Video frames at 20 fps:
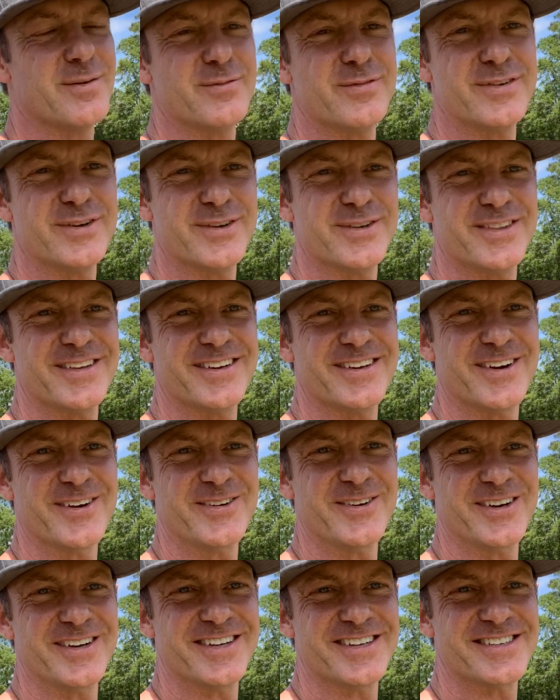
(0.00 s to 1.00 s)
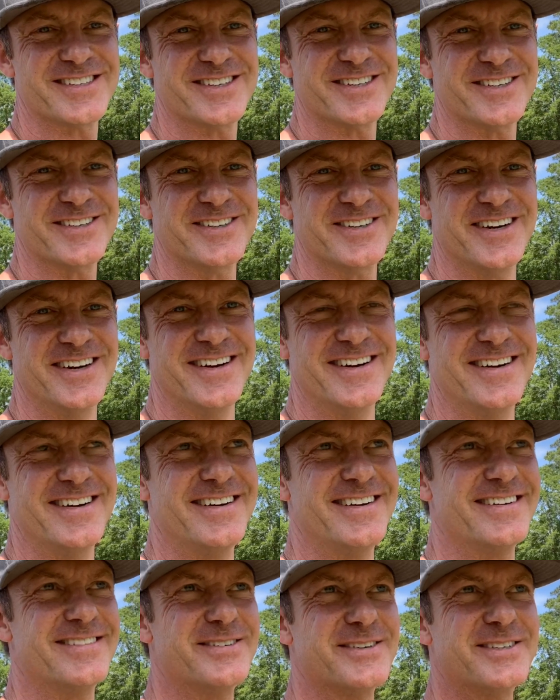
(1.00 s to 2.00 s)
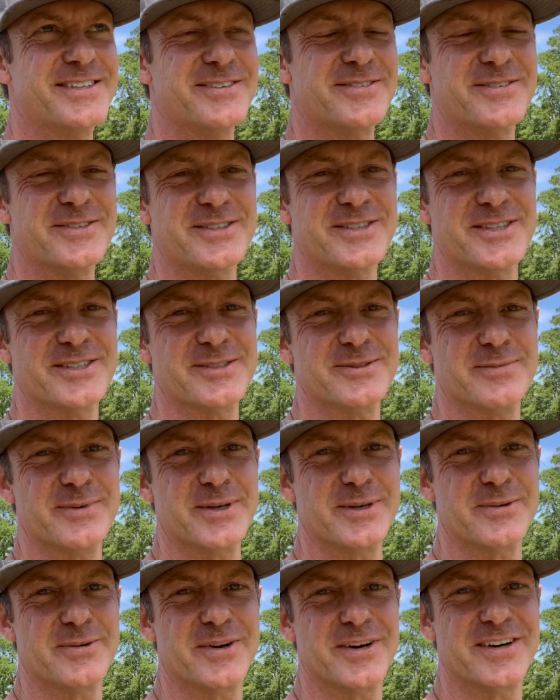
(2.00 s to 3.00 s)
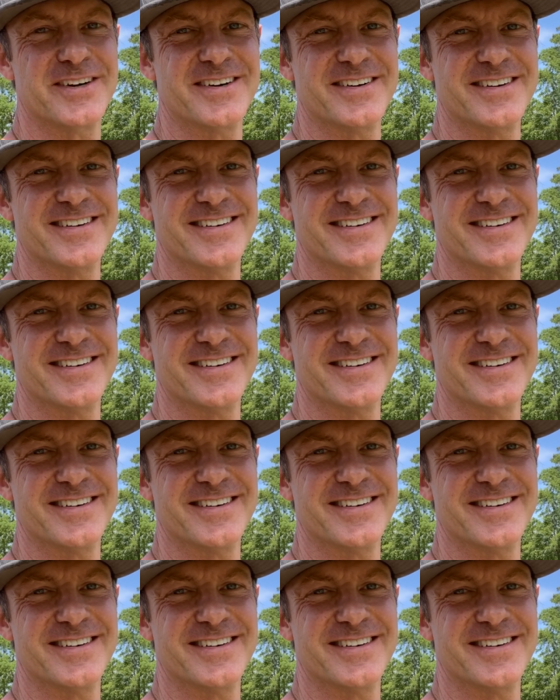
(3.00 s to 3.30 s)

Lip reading: filthy already, so difference doesn't make, right?